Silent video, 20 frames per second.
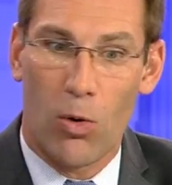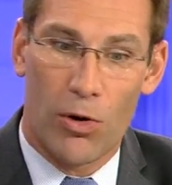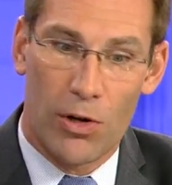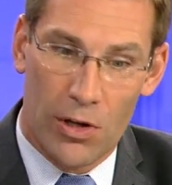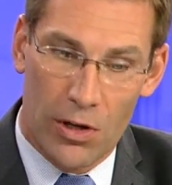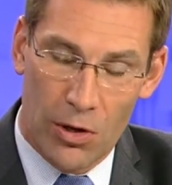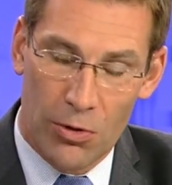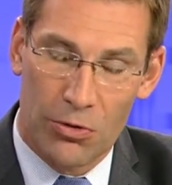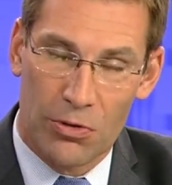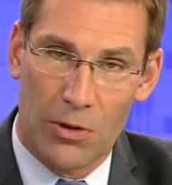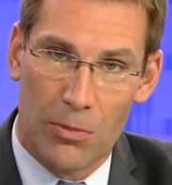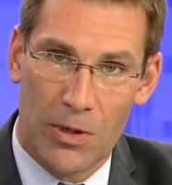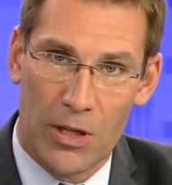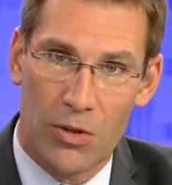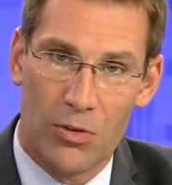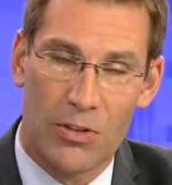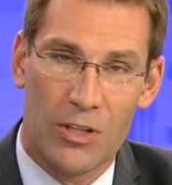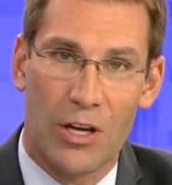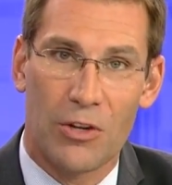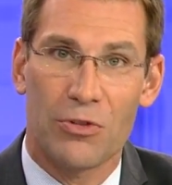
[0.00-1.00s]
you know somebody
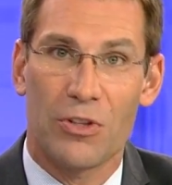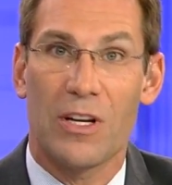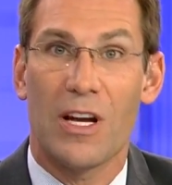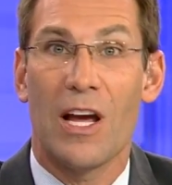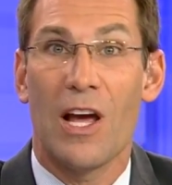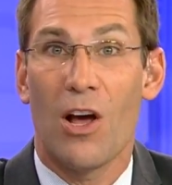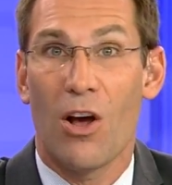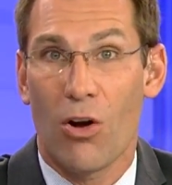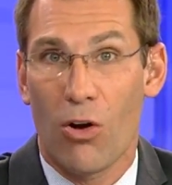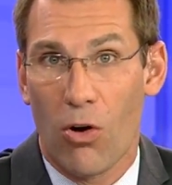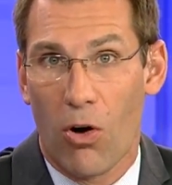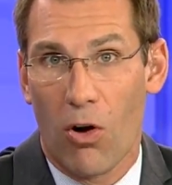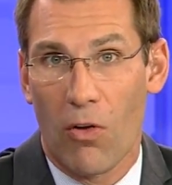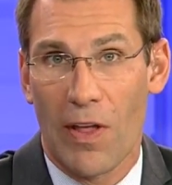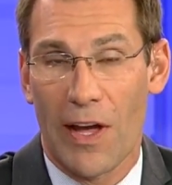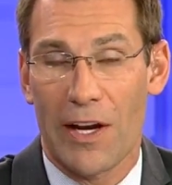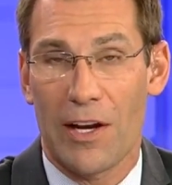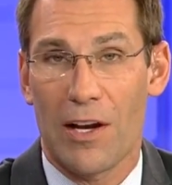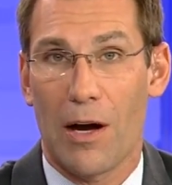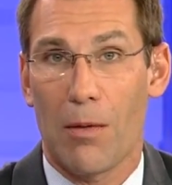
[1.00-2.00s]
who doesn't, call
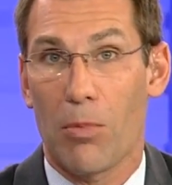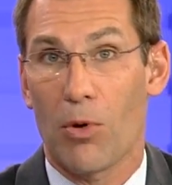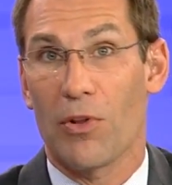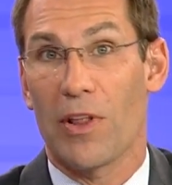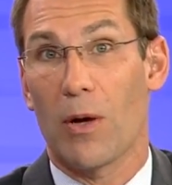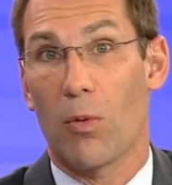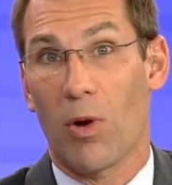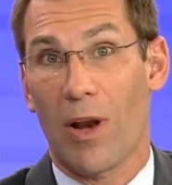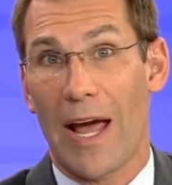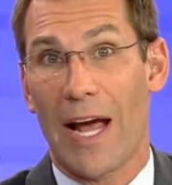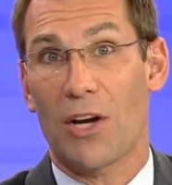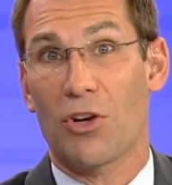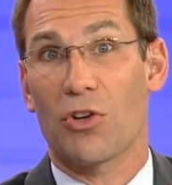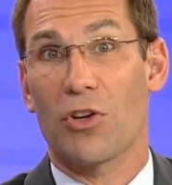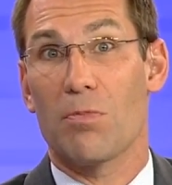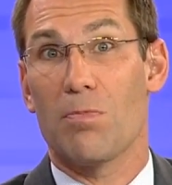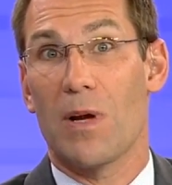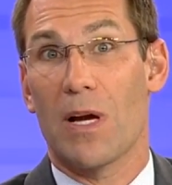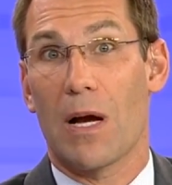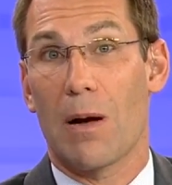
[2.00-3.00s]
that number. They will
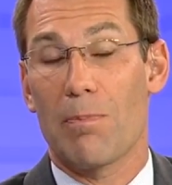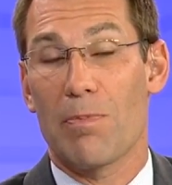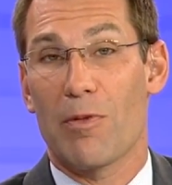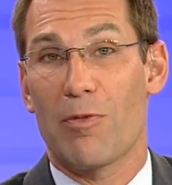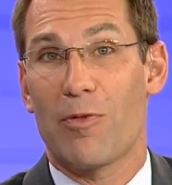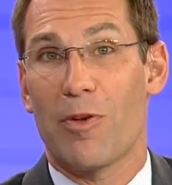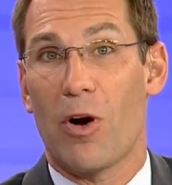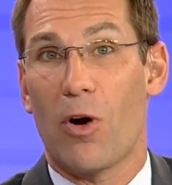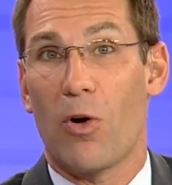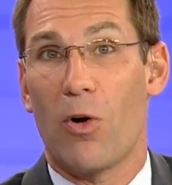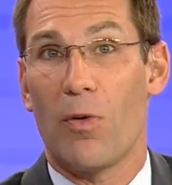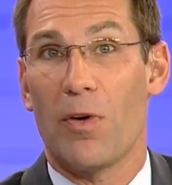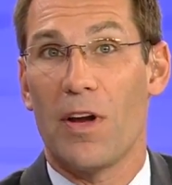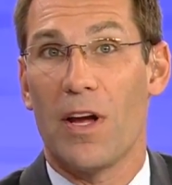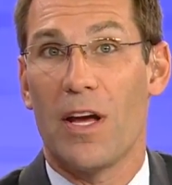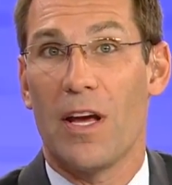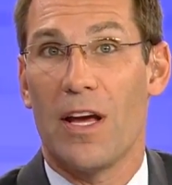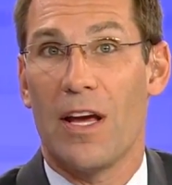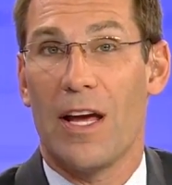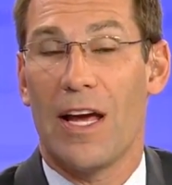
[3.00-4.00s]
actually pick up the phone
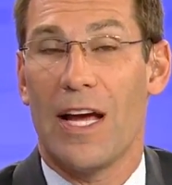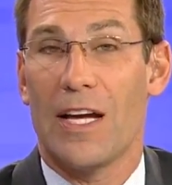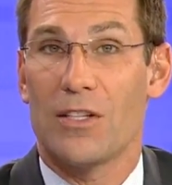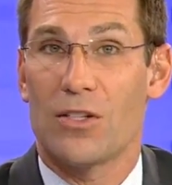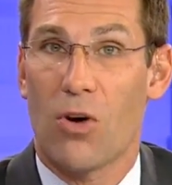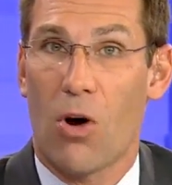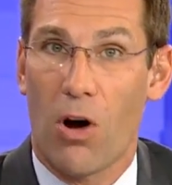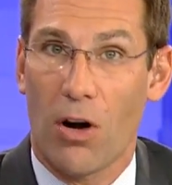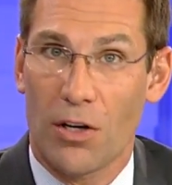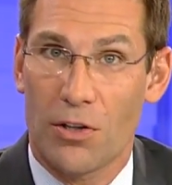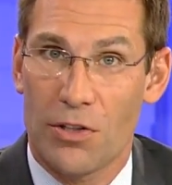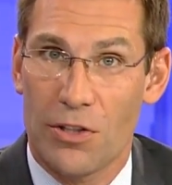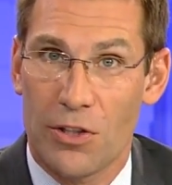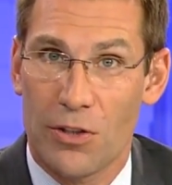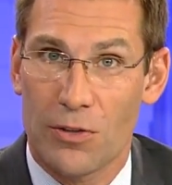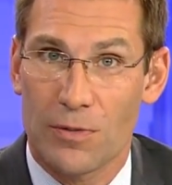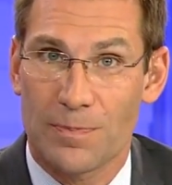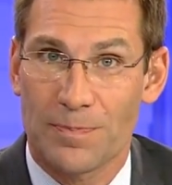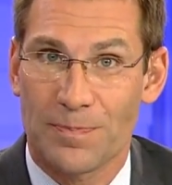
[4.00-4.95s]
and talk to you.